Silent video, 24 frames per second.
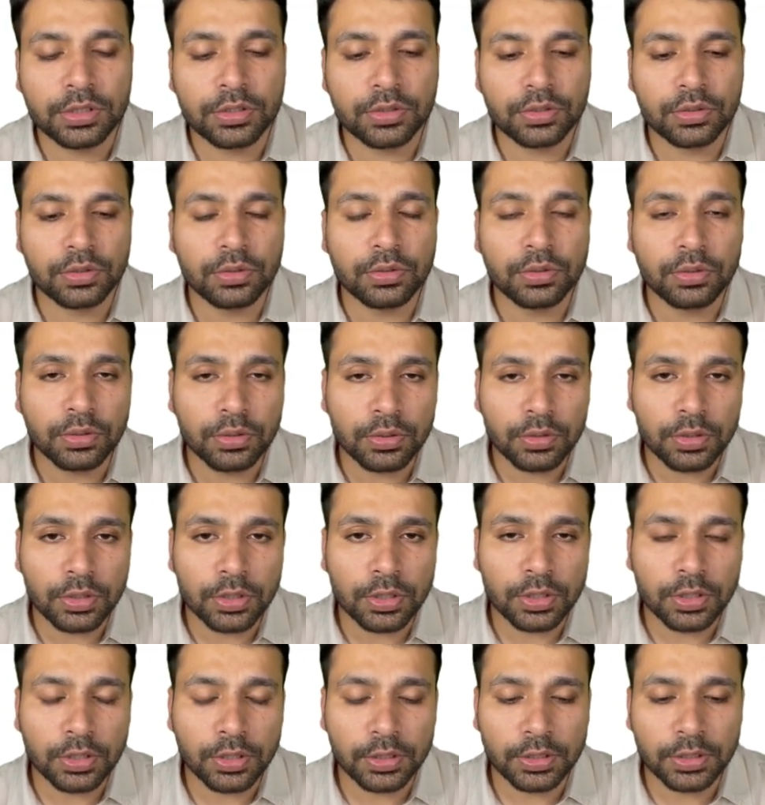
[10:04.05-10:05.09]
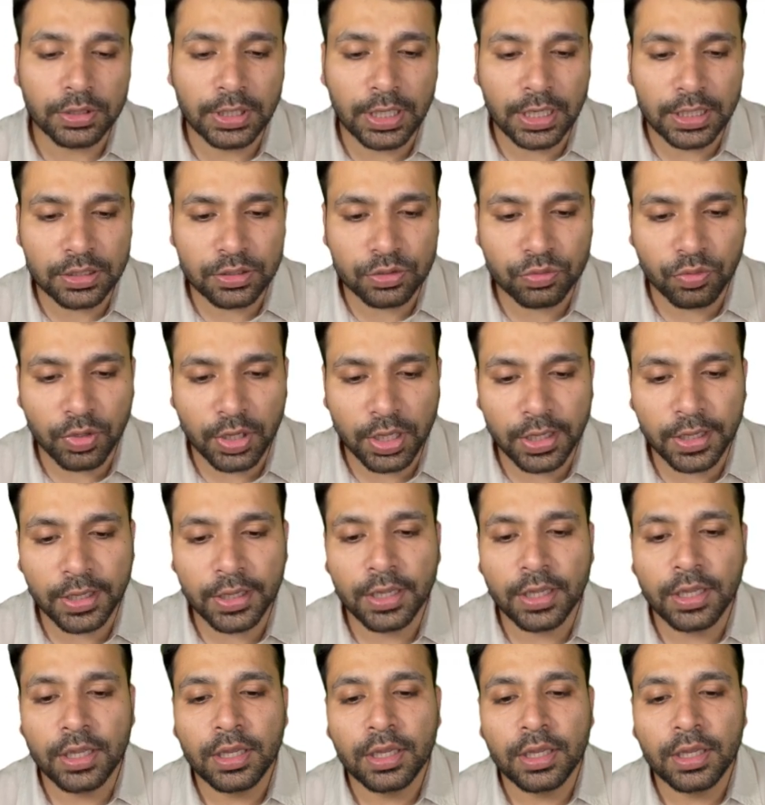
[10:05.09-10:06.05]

So that's why